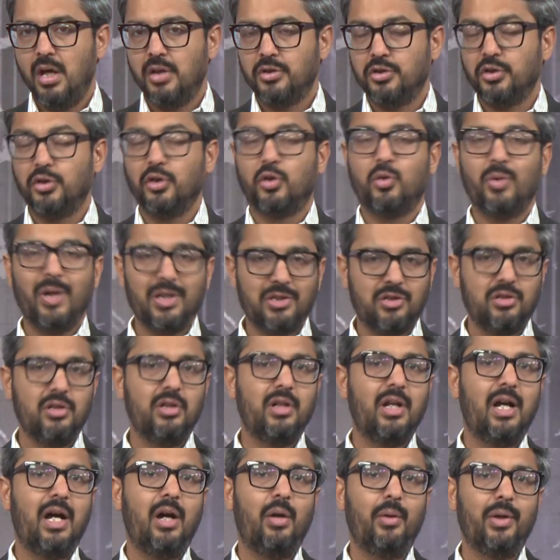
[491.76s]
So the question
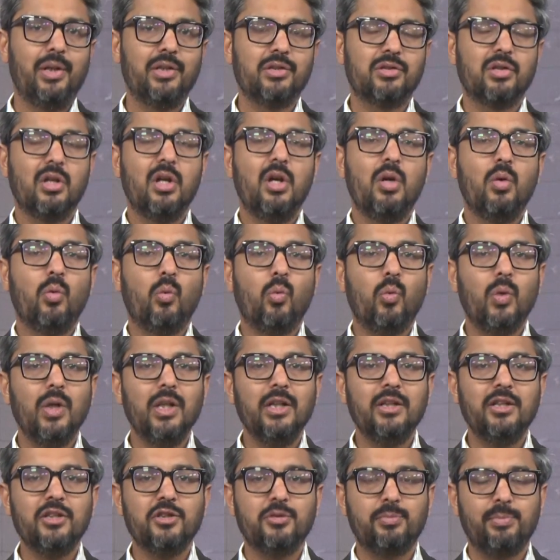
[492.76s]
now is, will
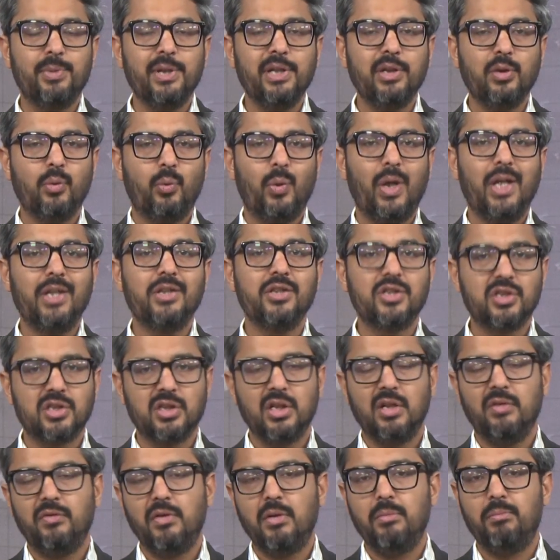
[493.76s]
this be the one
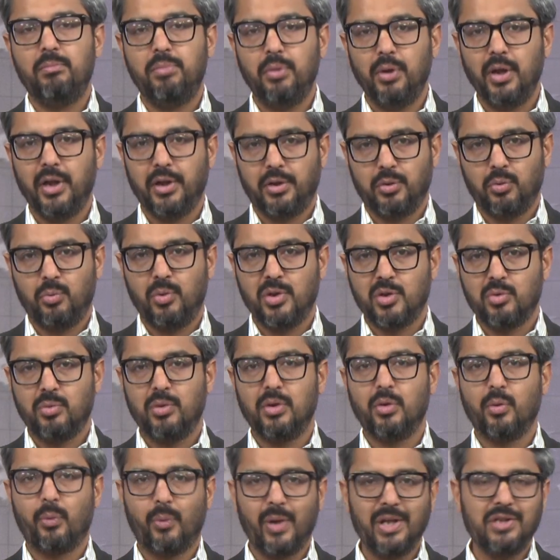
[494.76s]
silver bullet which will
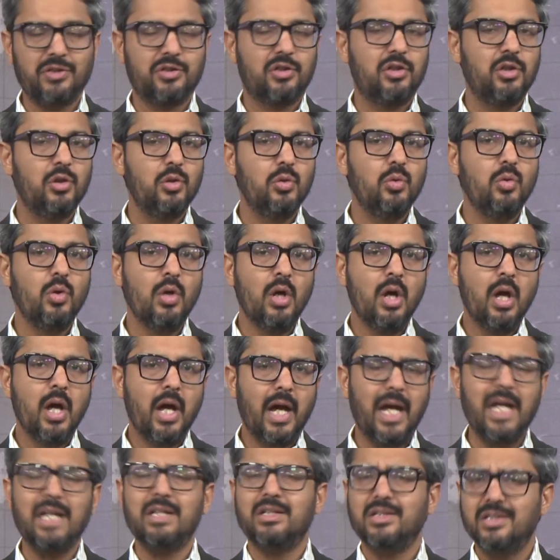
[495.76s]
rescue
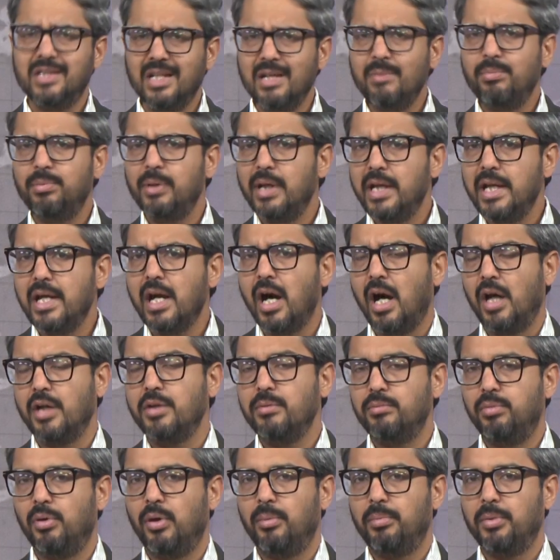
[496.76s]
a deeply
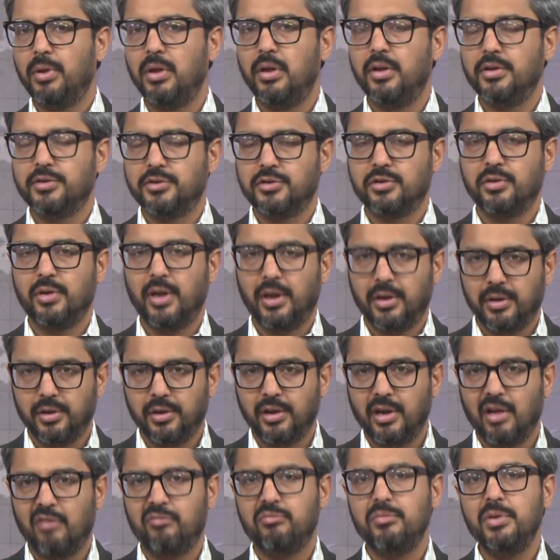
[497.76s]
unpopular Sunak
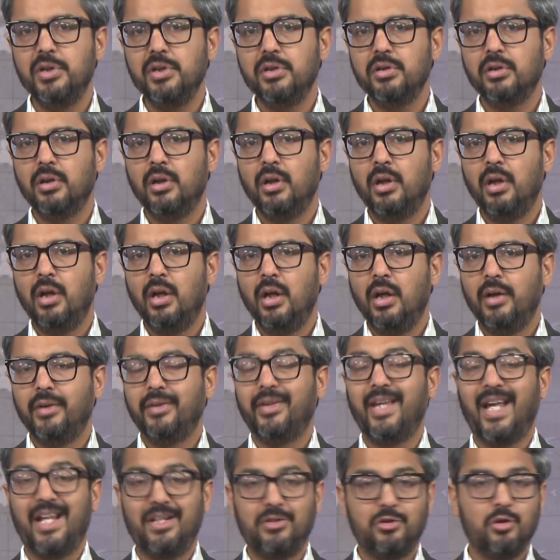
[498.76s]
government?
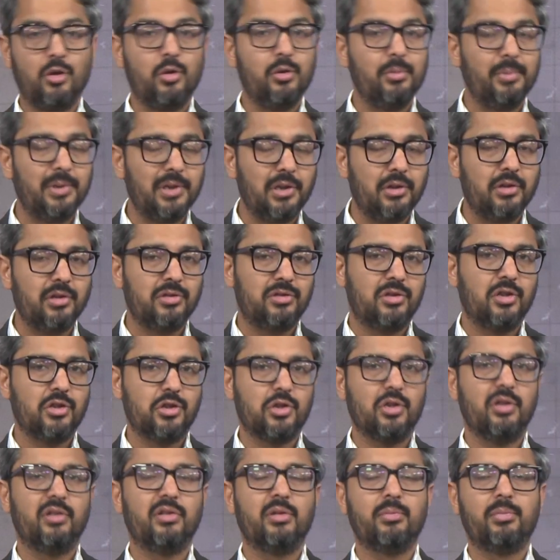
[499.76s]
That is going to be the
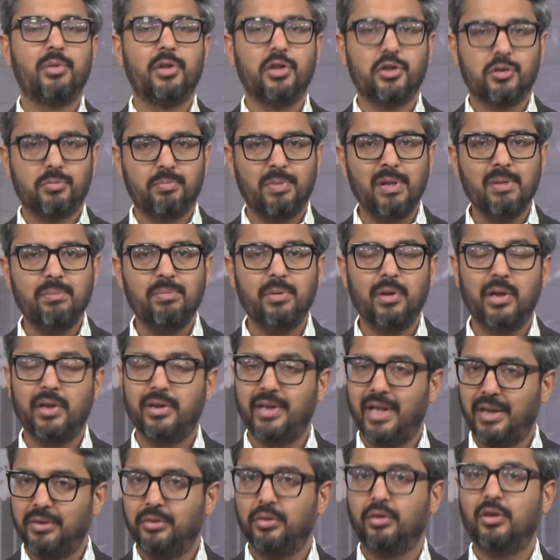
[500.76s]
decision of the British people, and
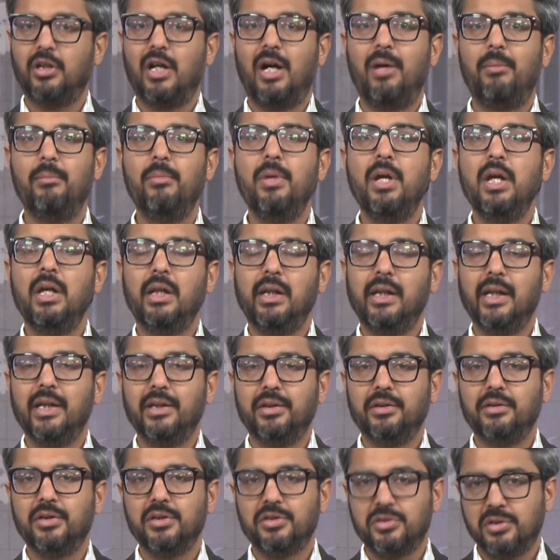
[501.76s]
that could come
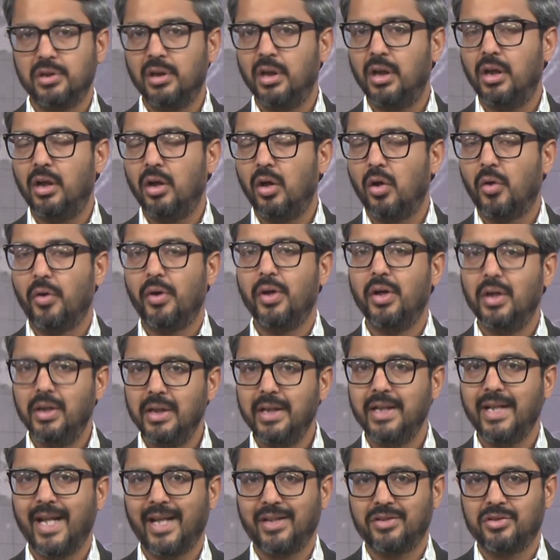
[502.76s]
later this year or
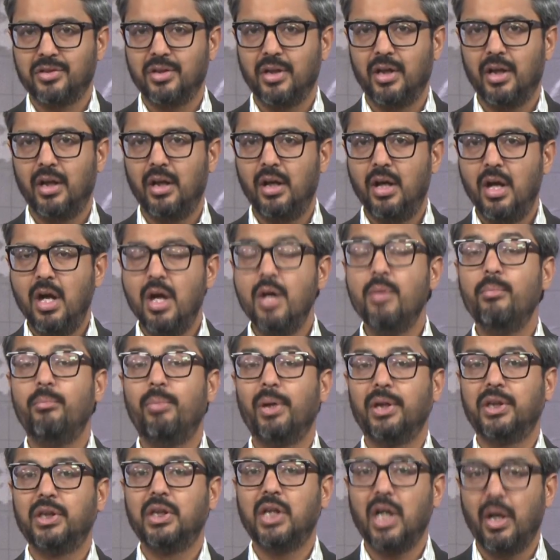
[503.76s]
early next year.
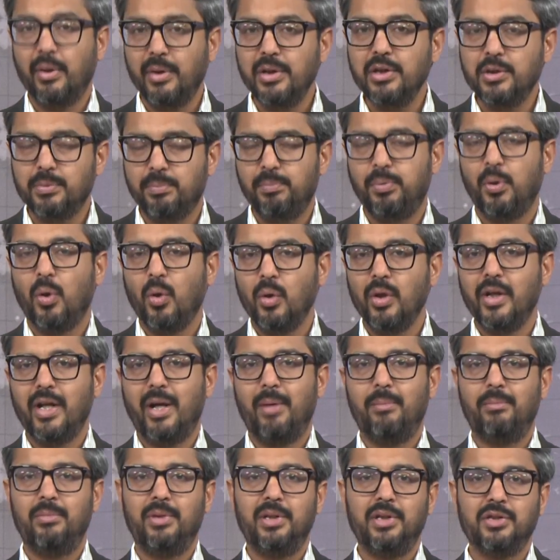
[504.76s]
But current poll
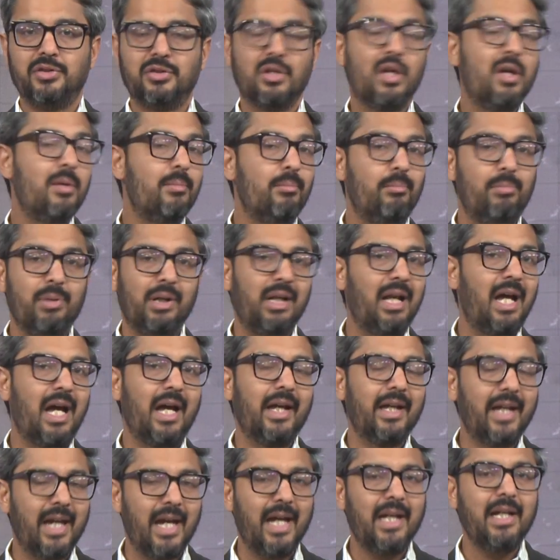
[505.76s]
numbers
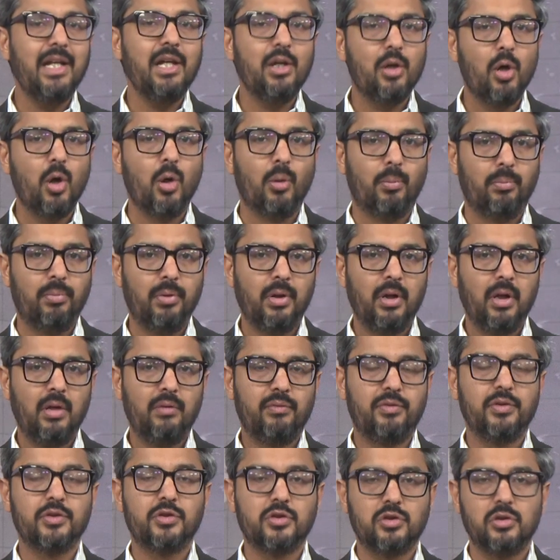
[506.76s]
belie any hope
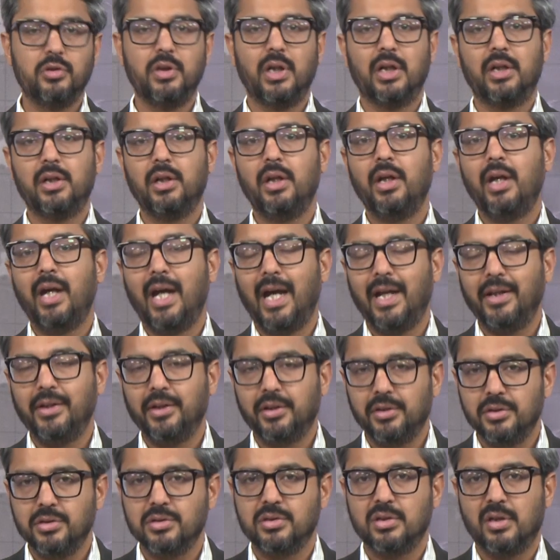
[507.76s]
for Sunak and the
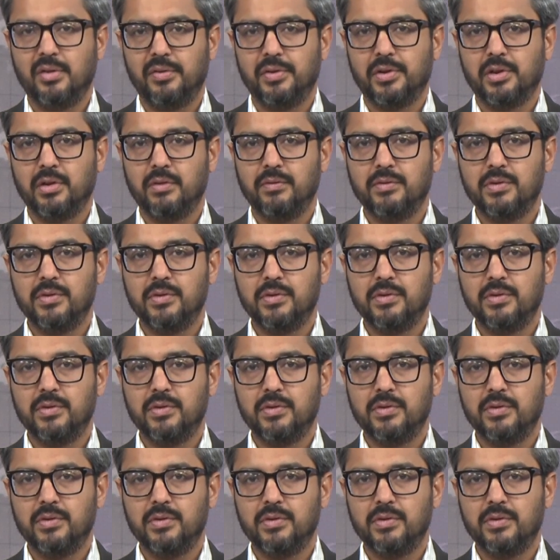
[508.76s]
Conservatives.